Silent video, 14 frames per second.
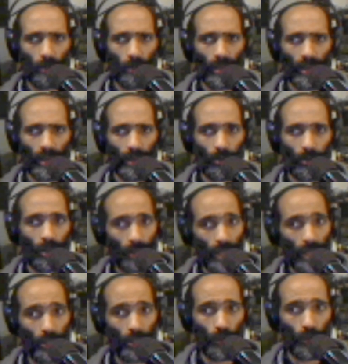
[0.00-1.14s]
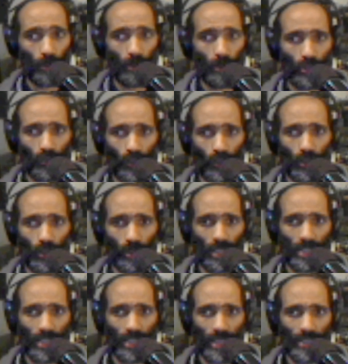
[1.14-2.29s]
but I want to thank you very much for your
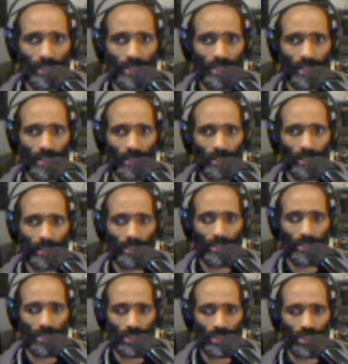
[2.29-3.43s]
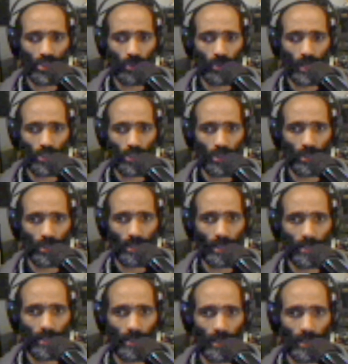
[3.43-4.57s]
insights and into this situation,
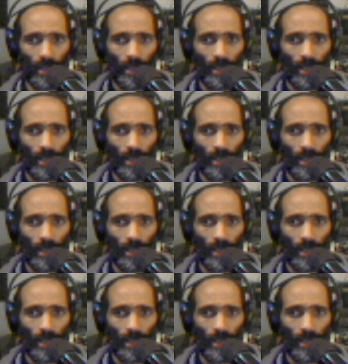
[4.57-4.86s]
and